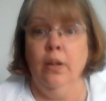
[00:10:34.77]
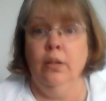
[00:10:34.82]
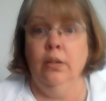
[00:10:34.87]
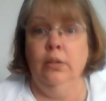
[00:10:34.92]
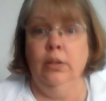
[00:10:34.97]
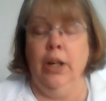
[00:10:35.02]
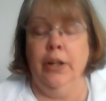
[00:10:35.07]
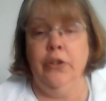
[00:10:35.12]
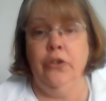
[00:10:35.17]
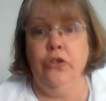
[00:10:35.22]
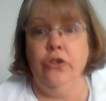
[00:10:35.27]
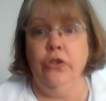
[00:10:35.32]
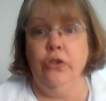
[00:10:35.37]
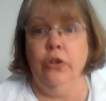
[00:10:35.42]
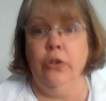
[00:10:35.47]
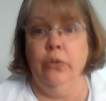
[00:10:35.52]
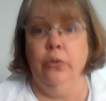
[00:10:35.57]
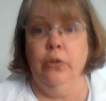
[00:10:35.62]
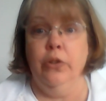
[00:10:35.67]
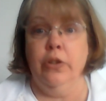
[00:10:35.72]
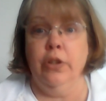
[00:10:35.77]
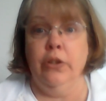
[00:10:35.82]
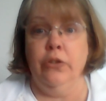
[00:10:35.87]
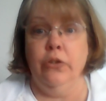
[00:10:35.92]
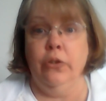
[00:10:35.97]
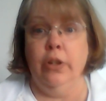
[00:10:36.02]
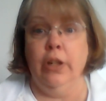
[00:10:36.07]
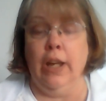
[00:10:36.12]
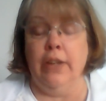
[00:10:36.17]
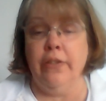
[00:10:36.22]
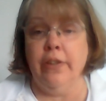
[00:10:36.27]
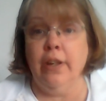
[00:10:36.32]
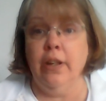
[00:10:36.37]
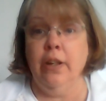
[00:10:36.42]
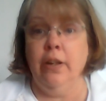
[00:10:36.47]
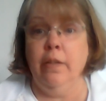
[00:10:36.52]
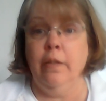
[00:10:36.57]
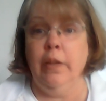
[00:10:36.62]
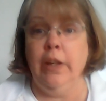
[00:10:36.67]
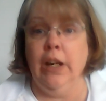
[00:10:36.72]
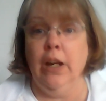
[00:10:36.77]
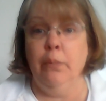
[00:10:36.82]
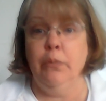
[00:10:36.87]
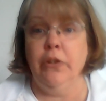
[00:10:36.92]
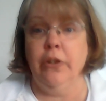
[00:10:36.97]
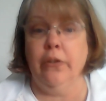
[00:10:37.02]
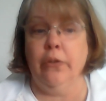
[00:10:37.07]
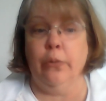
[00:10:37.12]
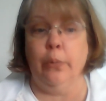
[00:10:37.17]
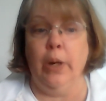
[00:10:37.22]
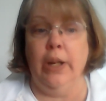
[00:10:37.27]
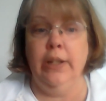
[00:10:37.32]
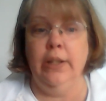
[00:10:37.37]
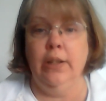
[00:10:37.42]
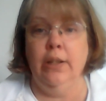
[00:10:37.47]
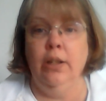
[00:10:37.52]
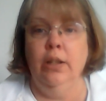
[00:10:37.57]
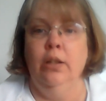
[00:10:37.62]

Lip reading: How did you do? Did you guess any of the objects right?